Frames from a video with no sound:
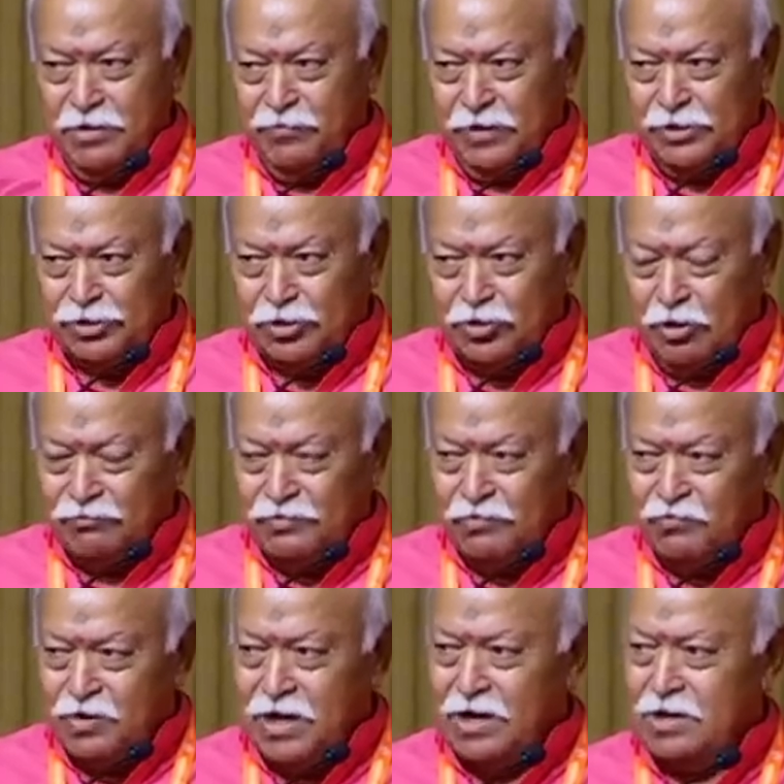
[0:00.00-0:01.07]
benefit
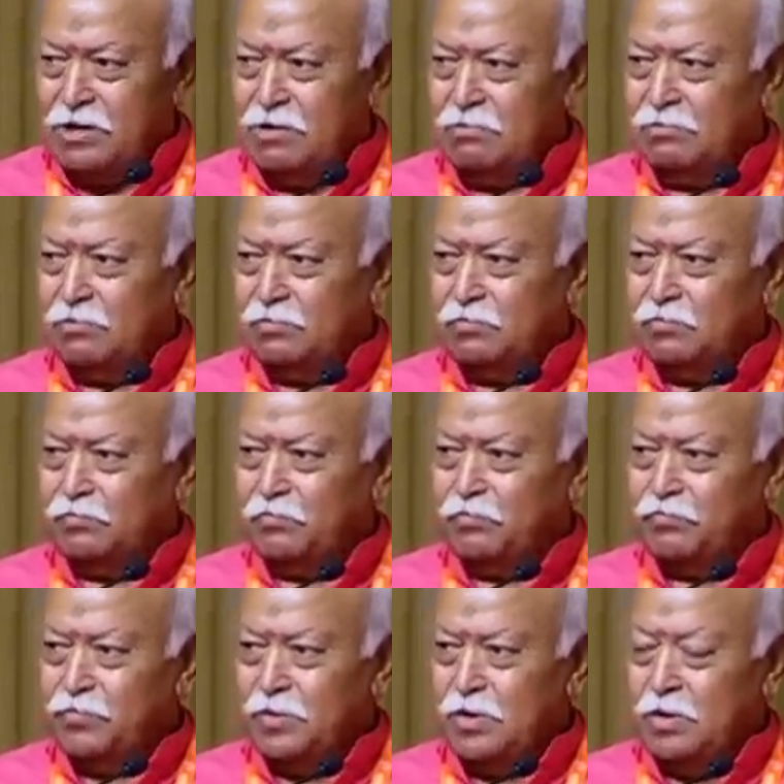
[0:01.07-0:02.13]
of the world,
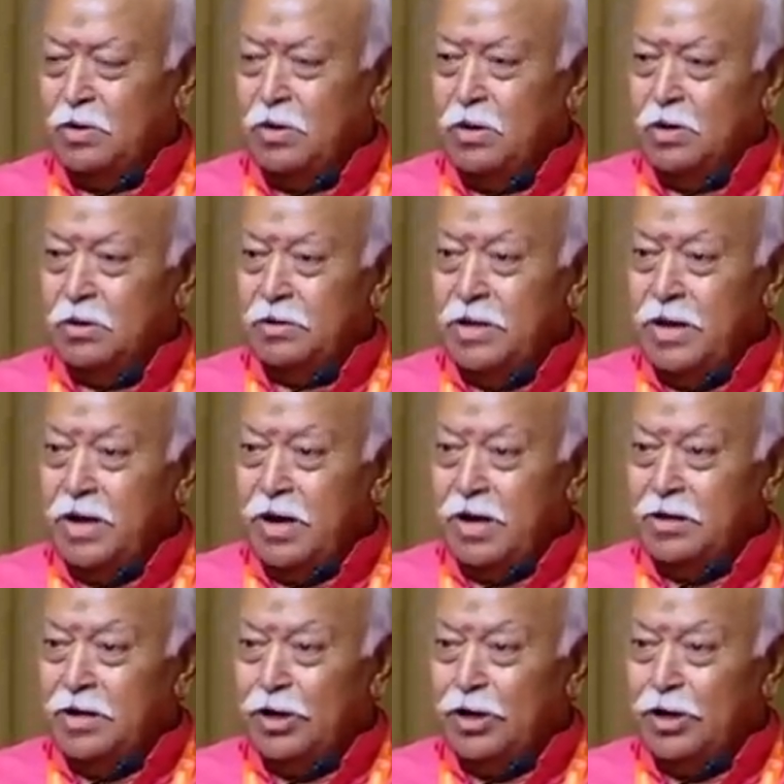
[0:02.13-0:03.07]
they